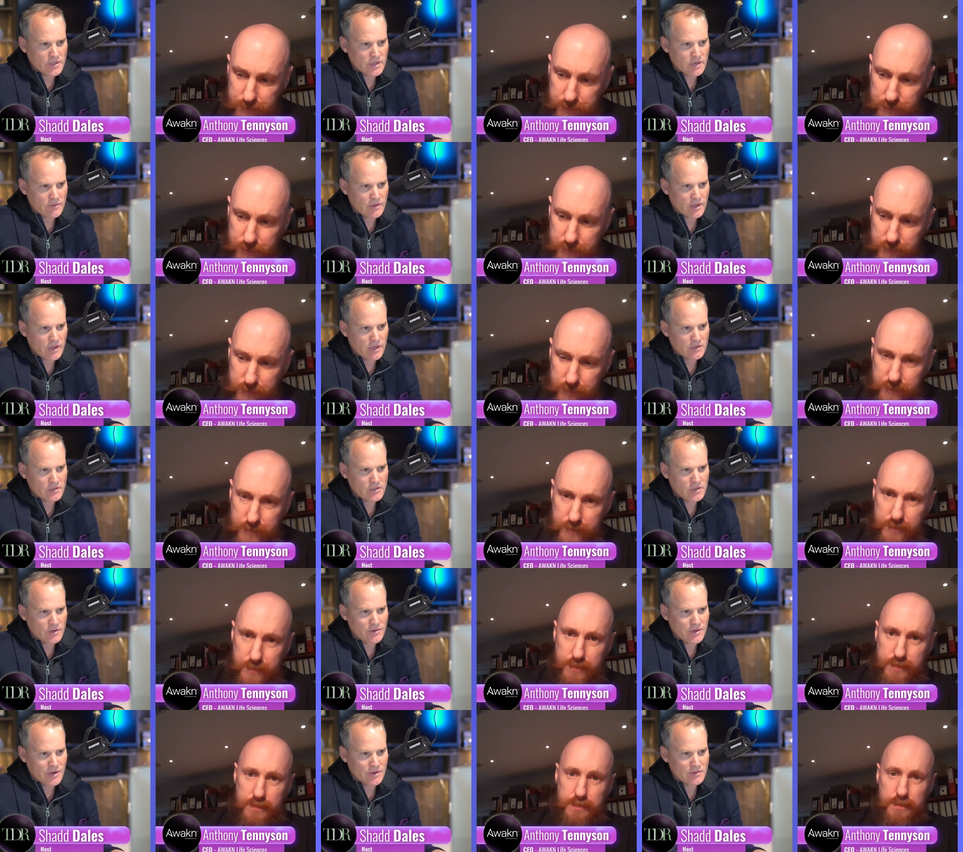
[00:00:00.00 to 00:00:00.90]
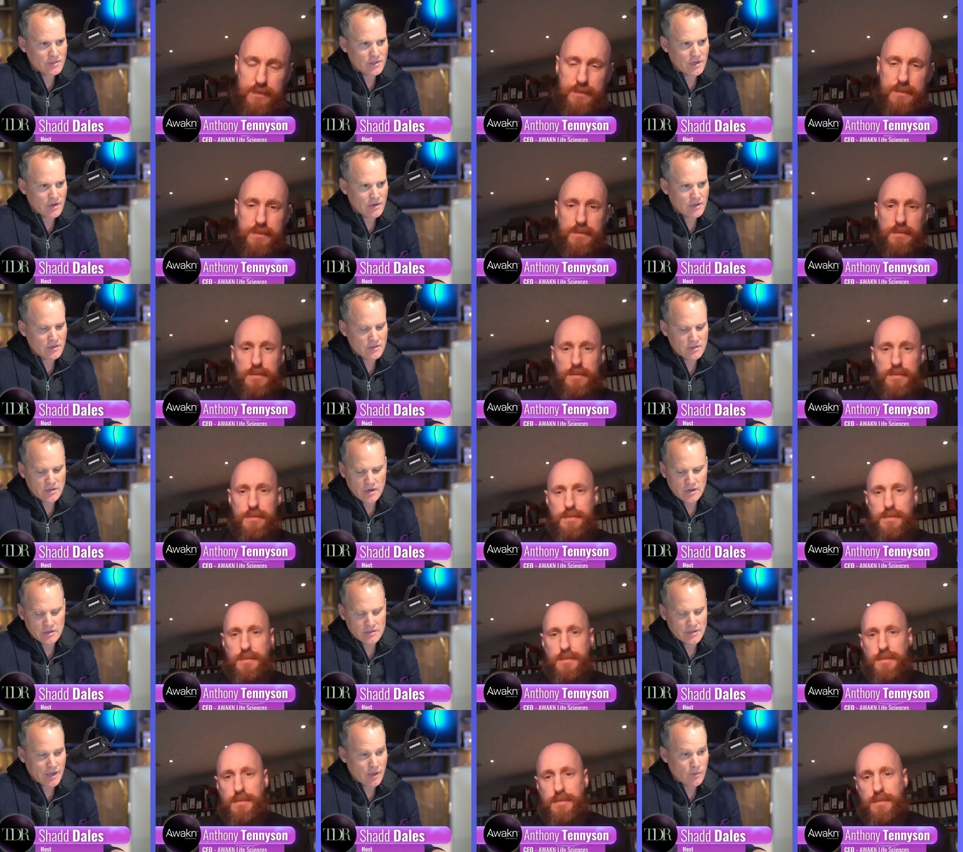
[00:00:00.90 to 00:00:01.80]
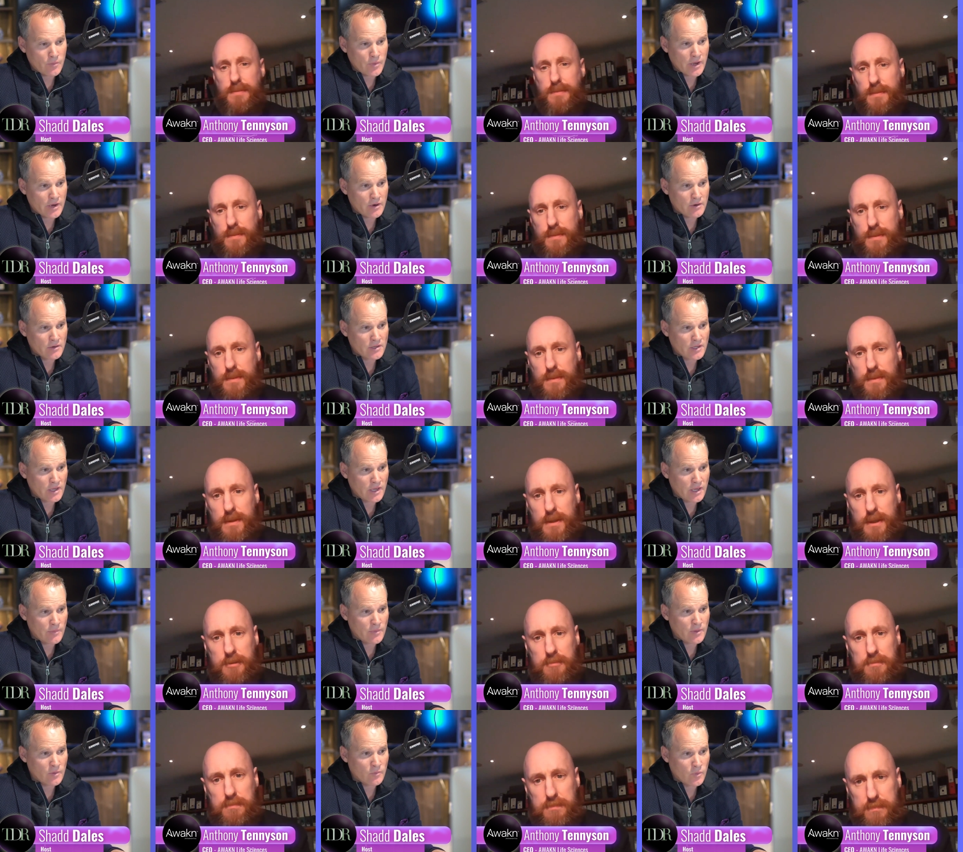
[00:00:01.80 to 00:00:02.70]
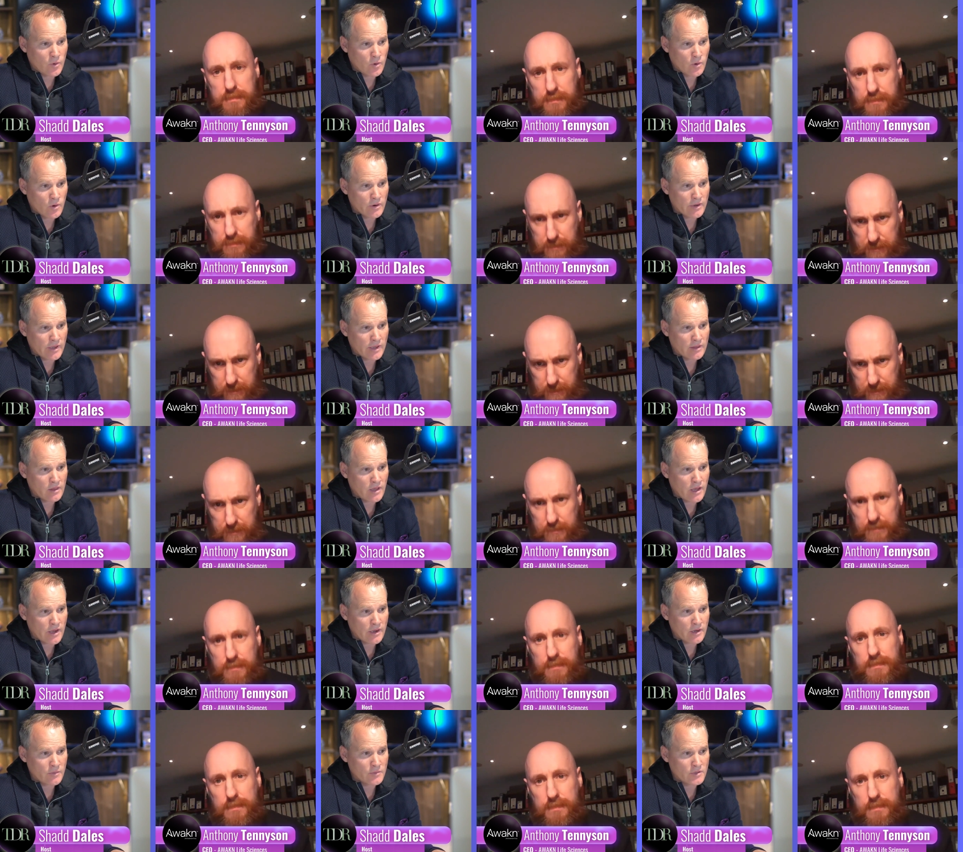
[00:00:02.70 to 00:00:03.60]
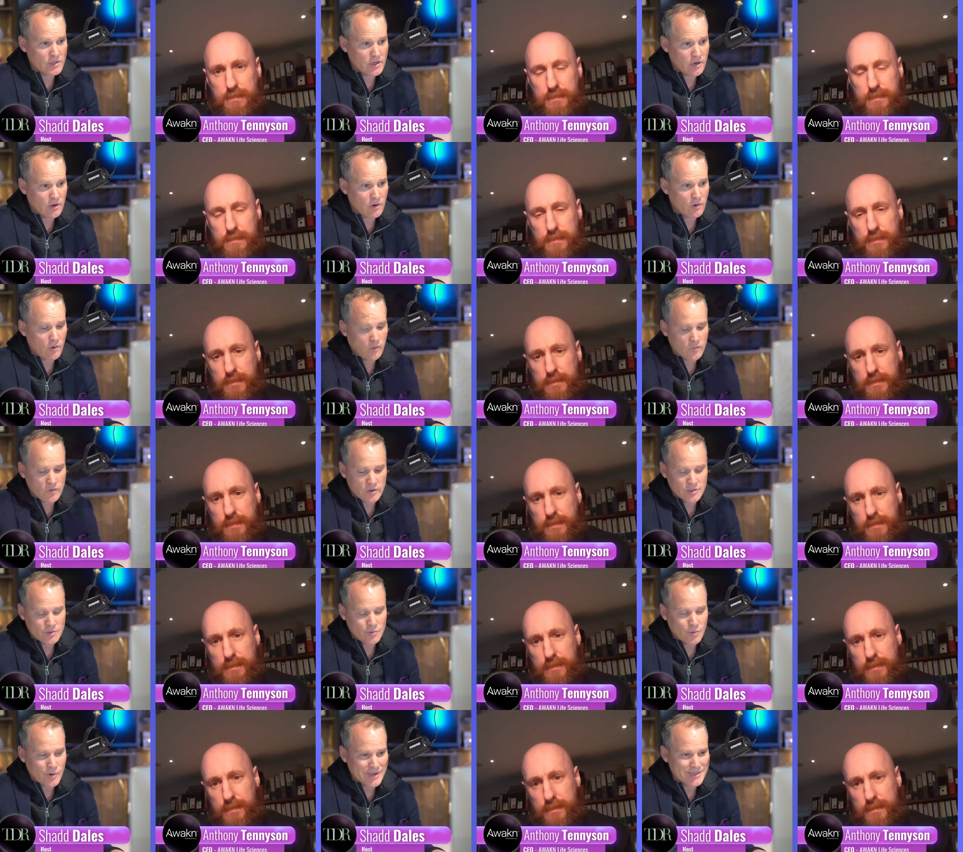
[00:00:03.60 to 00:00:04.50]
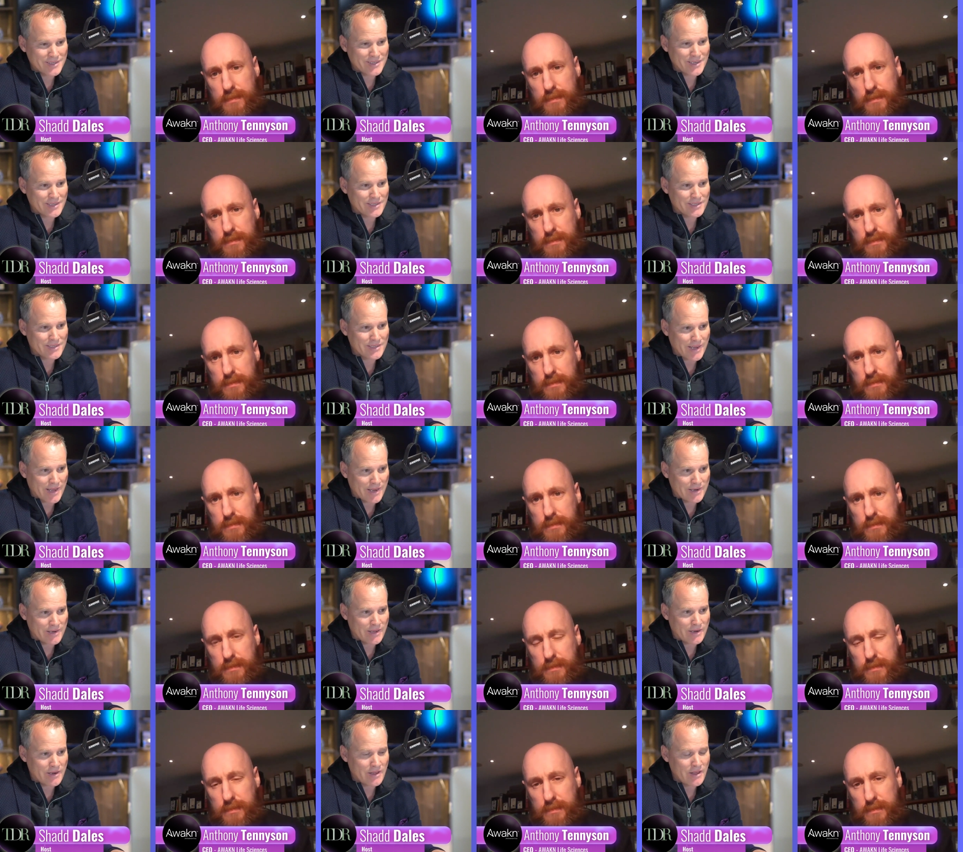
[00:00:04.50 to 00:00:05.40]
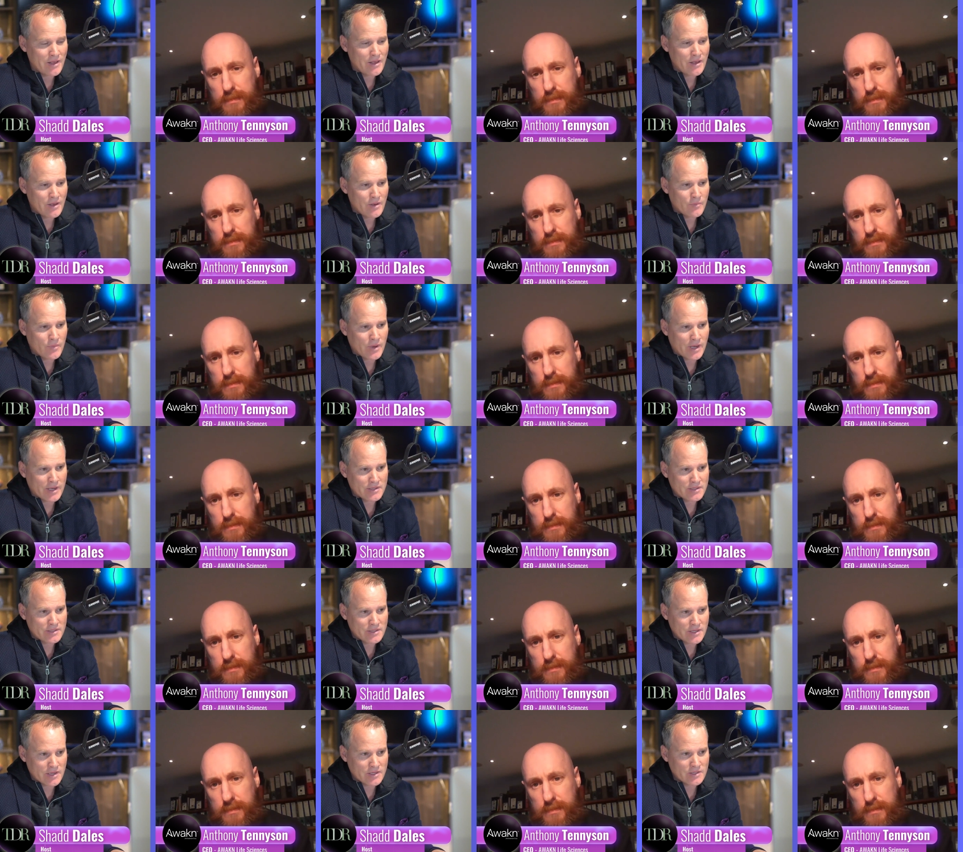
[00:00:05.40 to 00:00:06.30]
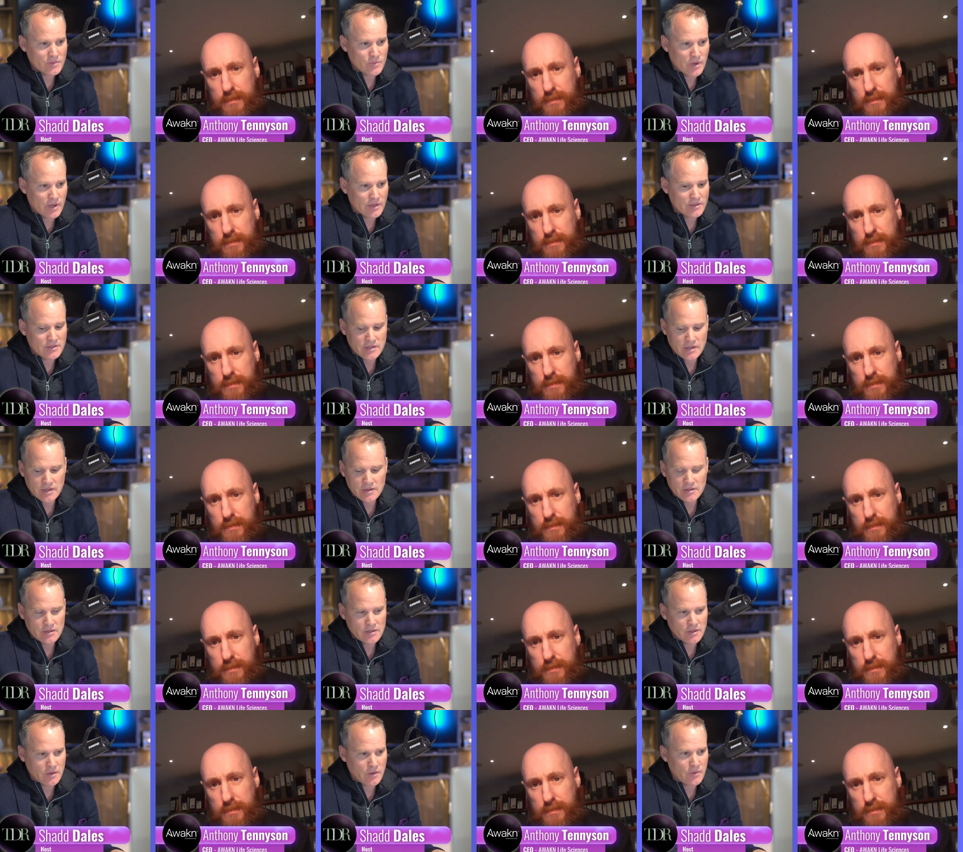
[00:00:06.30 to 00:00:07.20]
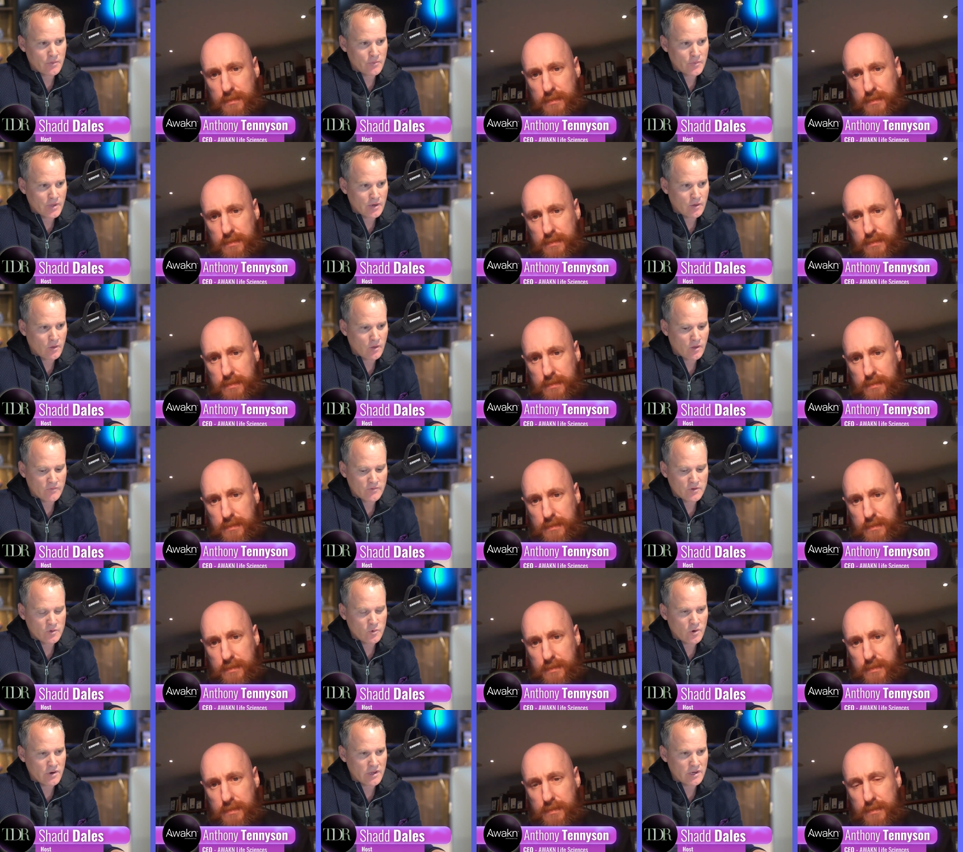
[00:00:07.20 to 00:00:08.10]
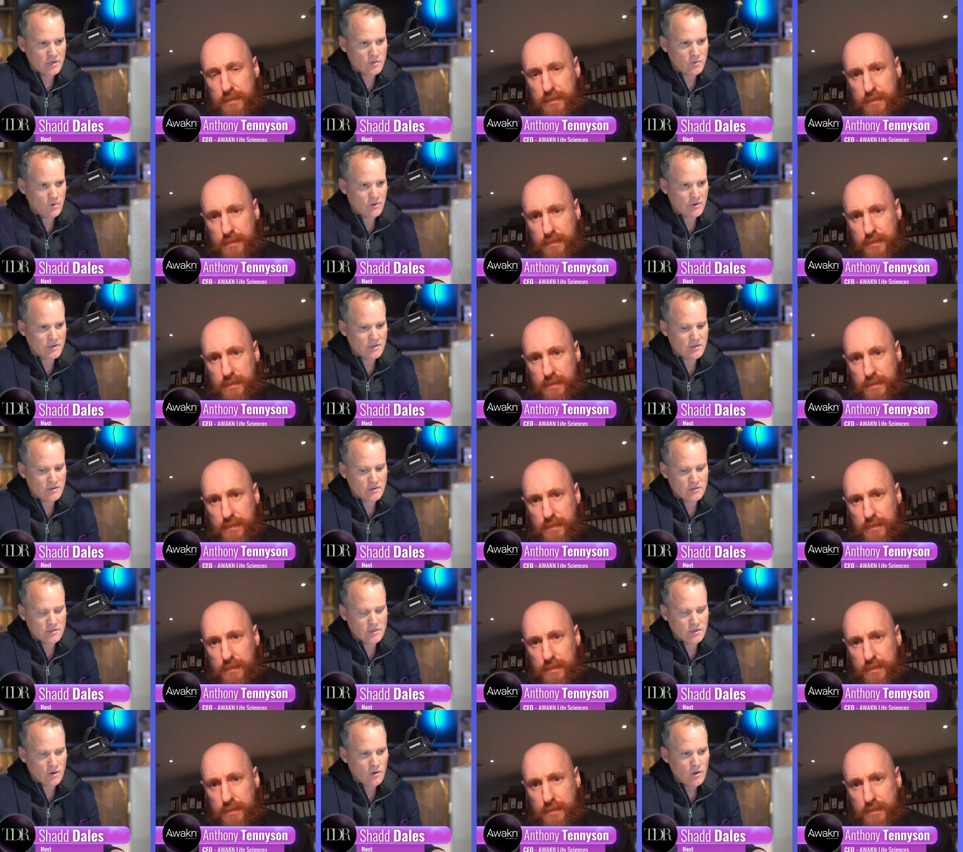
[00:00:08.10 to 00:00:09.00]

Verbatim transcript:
Speaker 1: of the issued and outstanding shares held by your team, the board, and lockup shareholders was extended by six months until the middle of 2022. So,